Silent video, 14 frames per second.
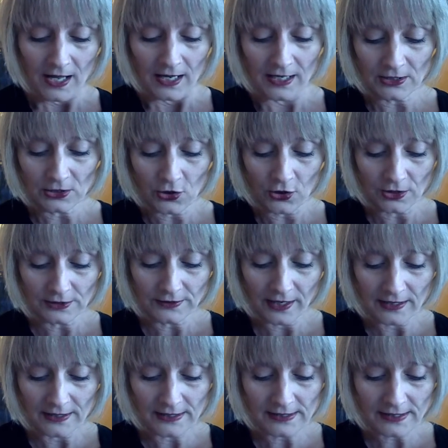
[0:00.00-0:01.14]
It
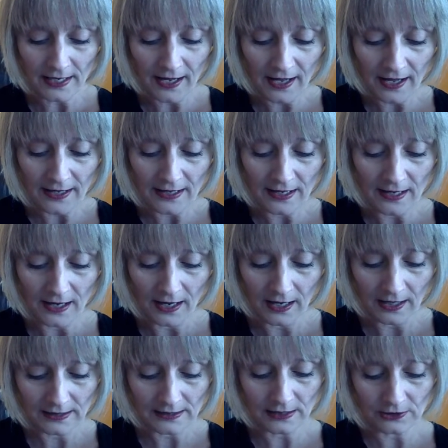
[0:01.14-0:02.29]
contains high
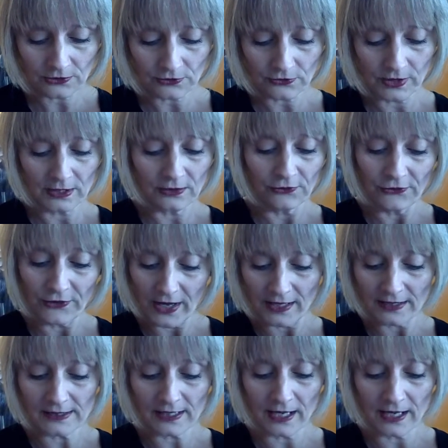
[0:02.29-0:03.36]
unsaturated fats